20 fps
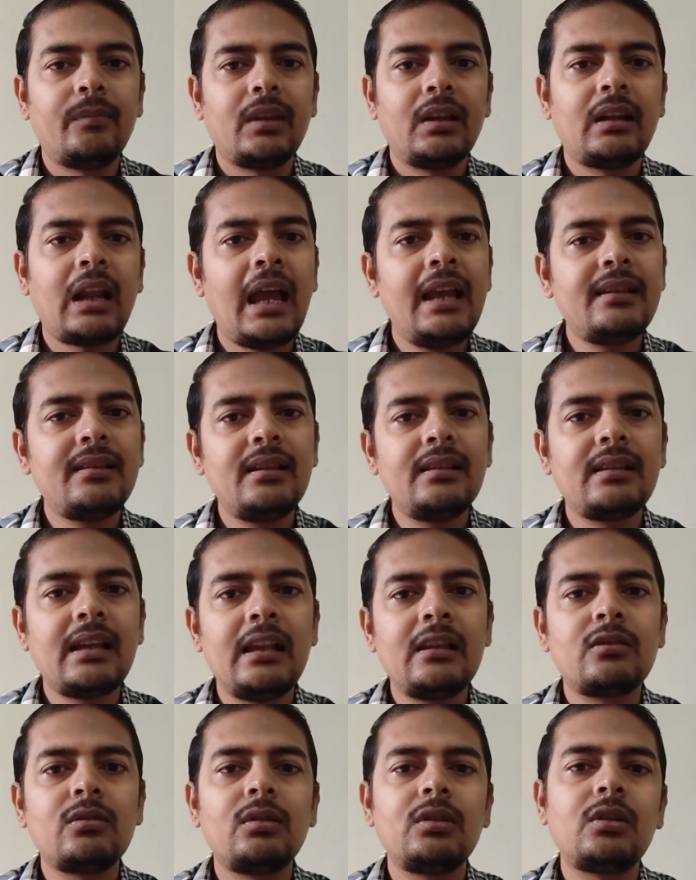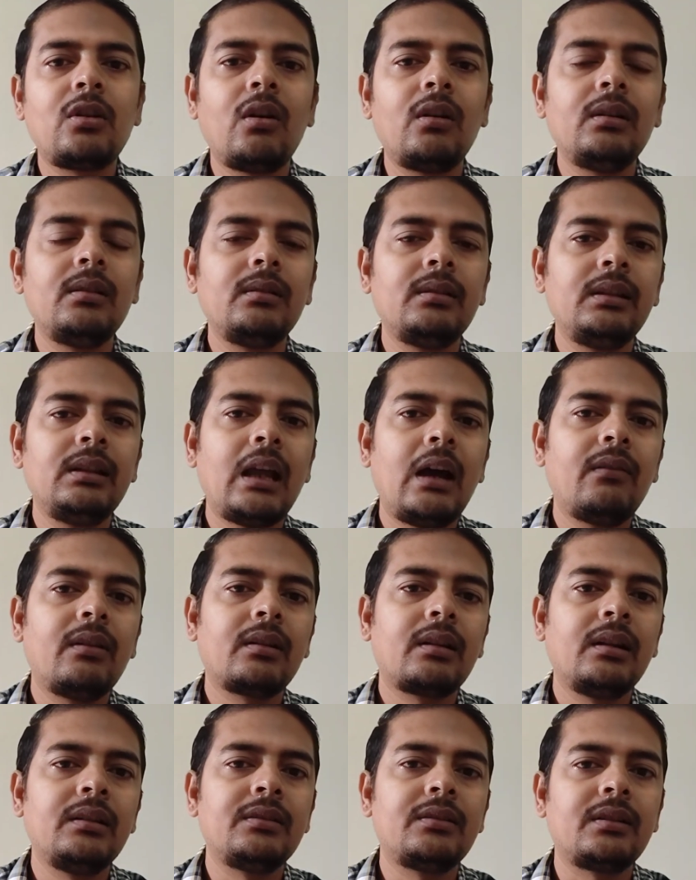Rice is also tall in our
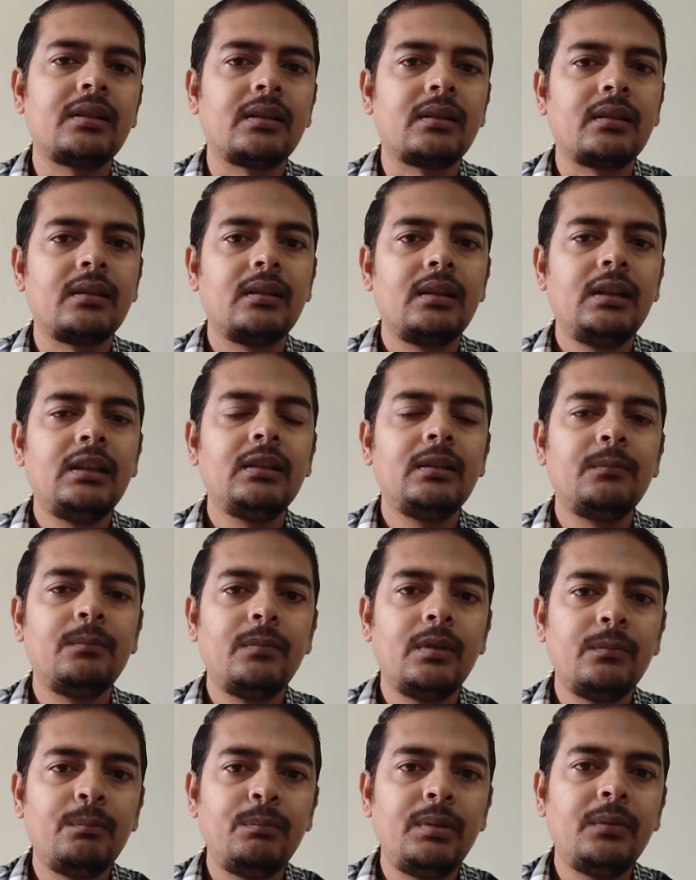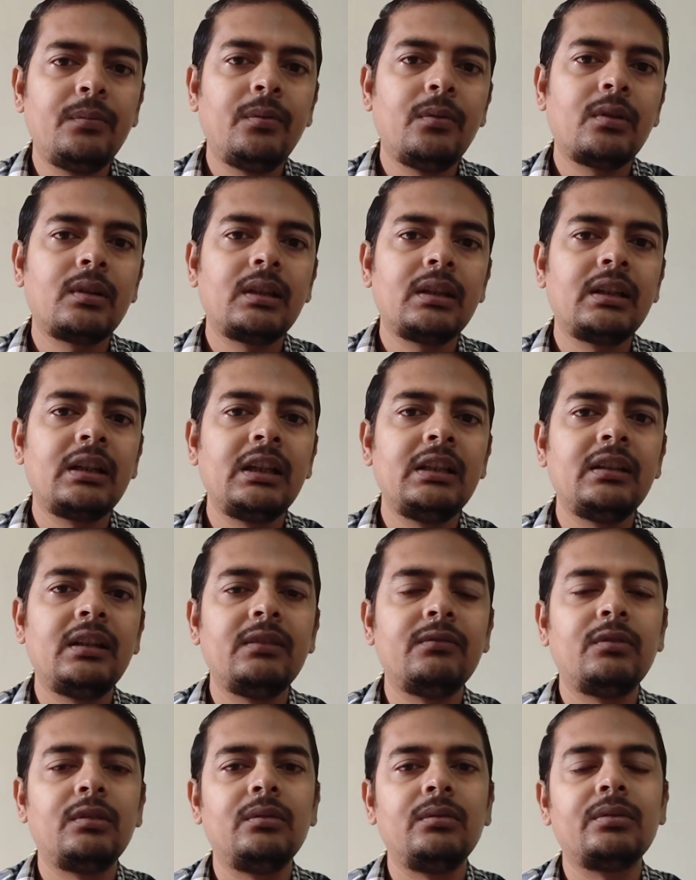country before the Green
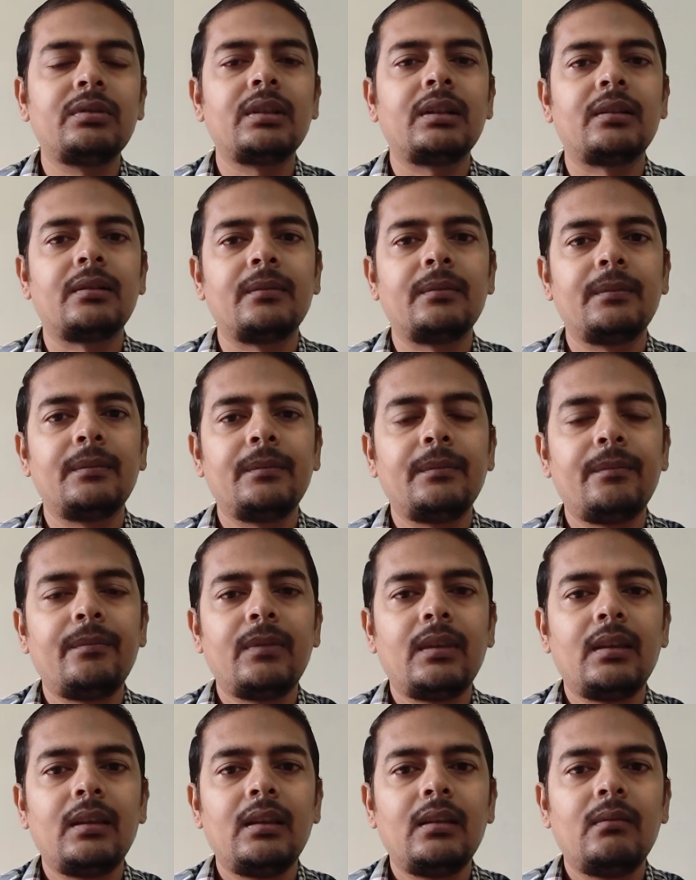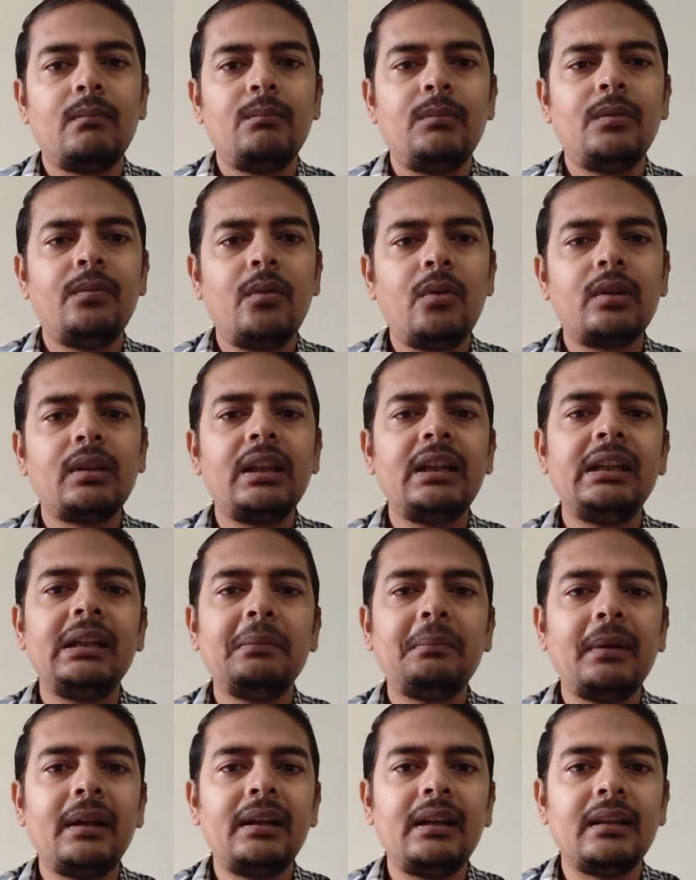Revolution, before the
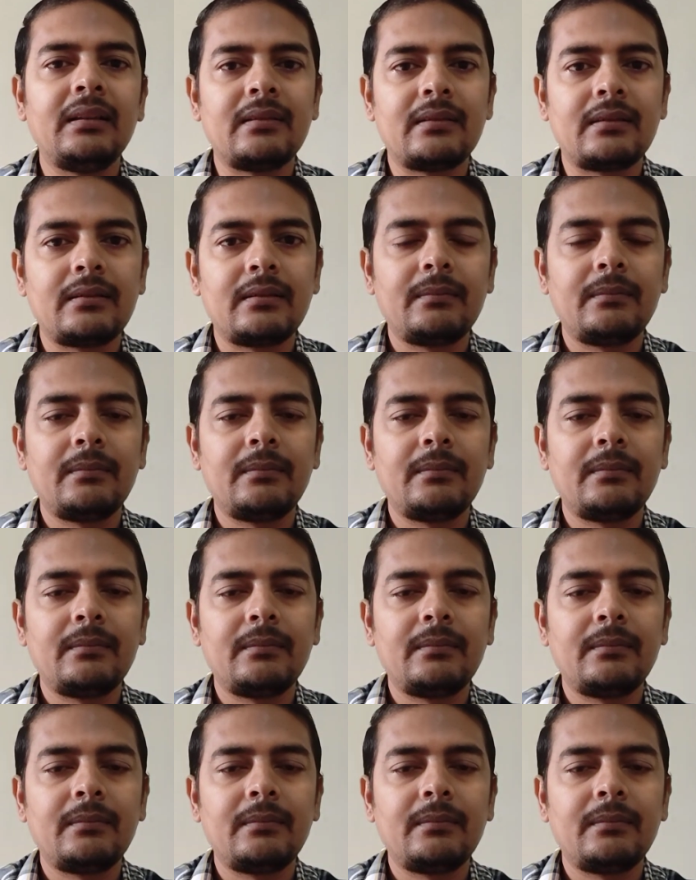independence.